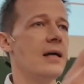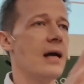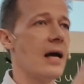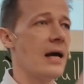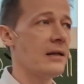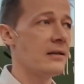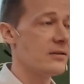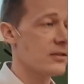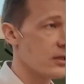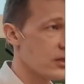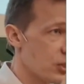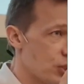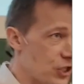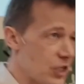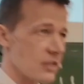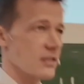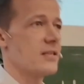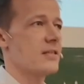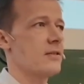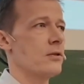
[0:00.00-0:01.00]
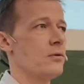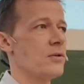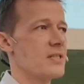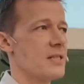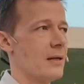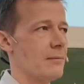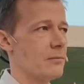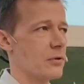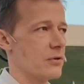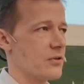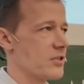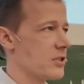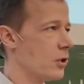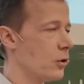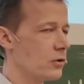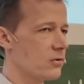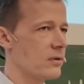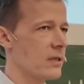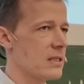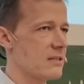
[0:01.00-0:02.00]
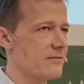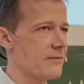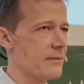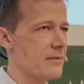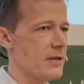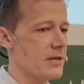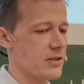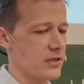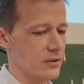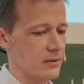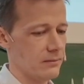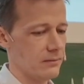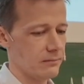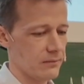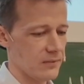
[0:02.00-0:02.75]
and just those numbers, no transformation.